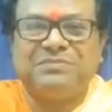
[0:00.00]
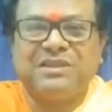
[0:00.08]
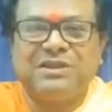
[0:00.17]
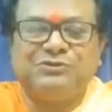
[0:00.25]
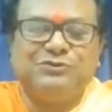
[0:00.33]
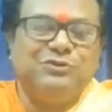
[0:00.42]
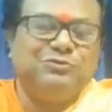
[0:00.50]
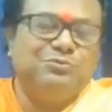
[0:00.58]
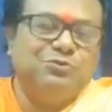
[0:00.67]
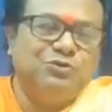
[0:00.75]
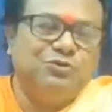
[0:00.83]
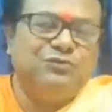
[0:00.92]
So you
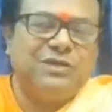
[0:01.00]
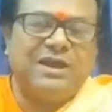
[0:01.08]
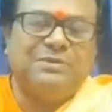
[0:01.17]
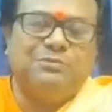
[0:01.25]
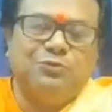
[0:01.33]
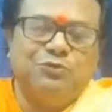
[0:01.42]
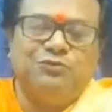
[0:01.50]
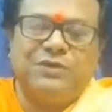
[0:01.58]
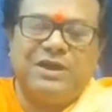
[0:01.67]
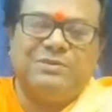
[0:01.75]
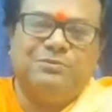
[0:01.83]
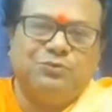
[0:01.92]
move and move
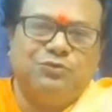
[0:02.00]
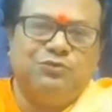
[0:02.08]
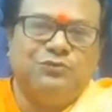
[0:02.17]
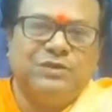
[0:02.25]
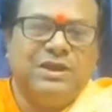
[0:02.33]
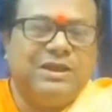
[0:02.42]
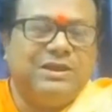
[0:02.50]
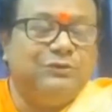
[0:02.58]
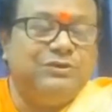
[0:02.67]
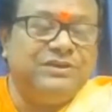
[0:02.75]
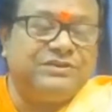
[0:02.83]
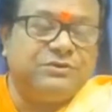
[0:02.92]
and move, you
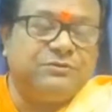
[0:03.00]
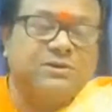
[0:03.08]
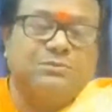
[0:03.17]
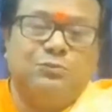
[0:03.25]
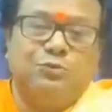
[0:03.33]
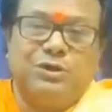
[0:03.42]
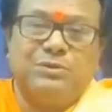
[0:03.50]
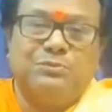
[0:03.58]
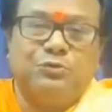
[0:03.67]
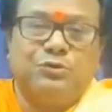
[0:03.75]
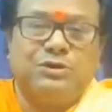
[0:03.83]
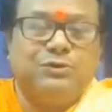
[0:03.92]
discover more and
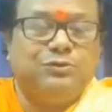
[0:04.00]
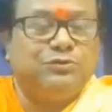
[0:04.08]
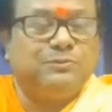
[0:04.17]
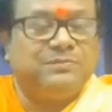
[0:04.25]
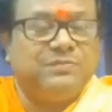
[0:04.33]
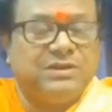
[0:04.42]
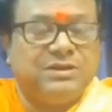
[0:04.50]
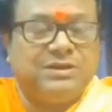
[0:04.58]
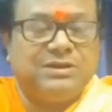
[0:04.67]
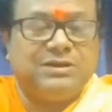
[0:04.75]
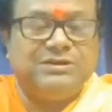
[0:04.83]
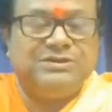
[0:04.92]
more
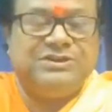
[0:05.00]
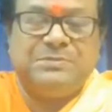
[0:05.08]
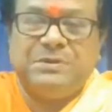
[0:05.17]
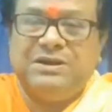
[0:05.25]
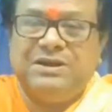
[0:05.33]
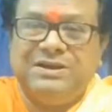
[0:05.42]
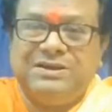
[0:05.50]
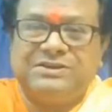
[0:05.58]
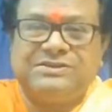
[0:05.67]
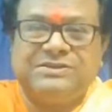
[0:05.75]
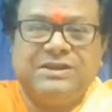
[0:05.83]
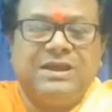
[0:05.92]
deeper
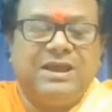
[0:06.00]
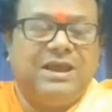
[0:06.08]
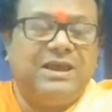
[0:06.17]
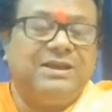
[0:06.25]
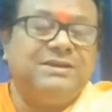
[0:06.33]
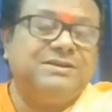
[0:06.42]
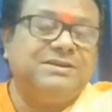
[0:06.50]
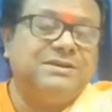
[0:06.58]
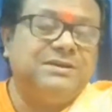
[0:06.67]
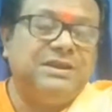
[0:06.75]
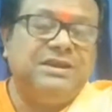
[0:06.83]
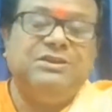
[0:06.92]
layers, and
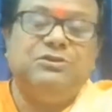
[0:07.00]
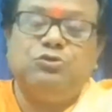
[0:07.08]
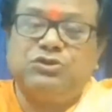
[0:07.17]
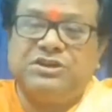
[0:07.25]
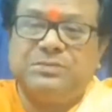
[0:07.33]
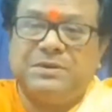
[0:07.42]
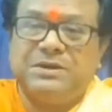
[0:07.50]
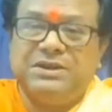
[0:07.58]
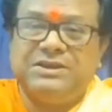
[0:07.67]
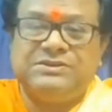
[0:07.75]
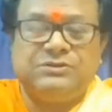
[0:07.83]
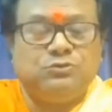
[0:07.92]
in those deeper
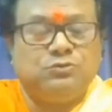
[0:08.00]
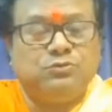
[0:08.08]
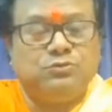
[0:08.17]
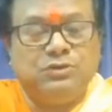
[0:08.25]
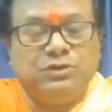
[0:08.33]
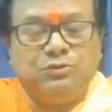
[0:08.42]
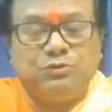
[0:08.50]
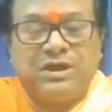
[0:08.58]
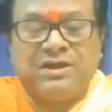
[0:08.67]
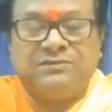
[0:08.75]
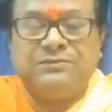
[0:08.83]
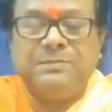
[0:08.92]
layers you
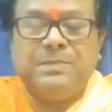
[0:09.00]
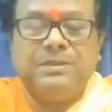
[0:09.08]
have